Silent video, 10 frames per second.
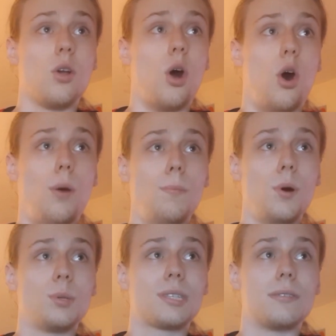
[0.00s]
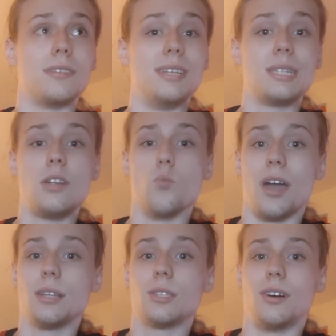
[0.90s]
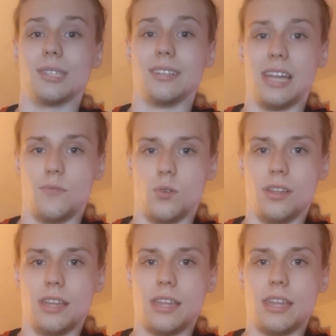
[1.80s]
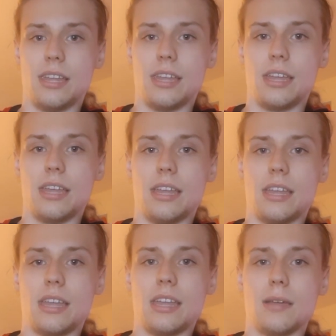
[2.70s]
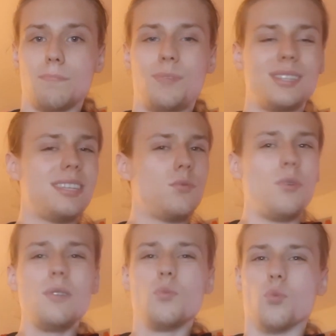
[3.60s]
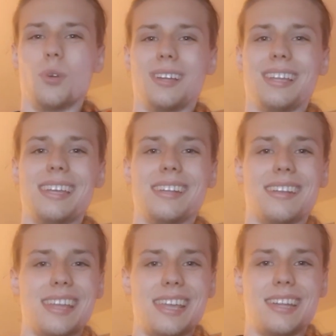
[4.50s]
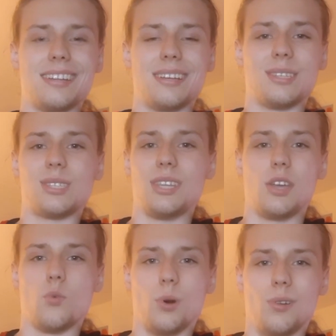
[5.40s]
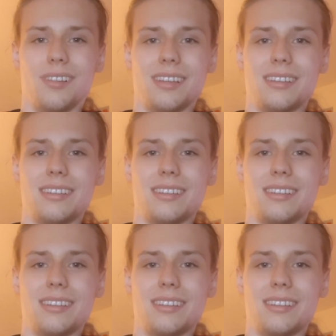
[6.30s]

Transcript: almost Disney Renaissance level. But did we really need a sequel?